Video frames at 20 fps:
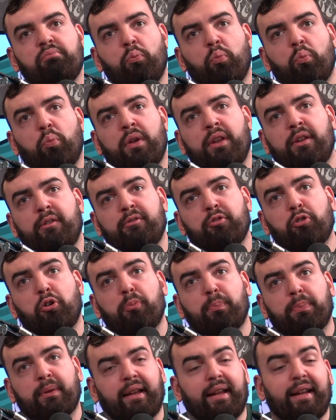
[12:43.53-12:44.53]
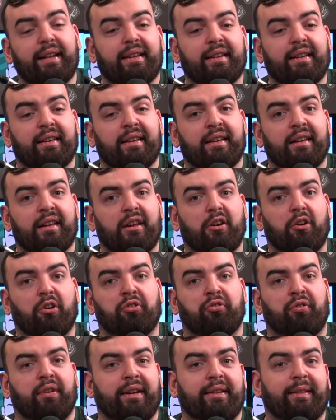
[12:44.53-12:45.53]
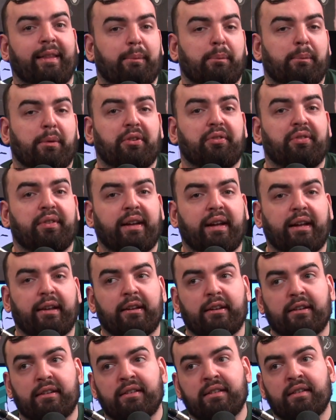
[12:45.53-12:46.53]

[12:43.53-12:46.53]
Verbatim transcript: when you've not played or trained that much together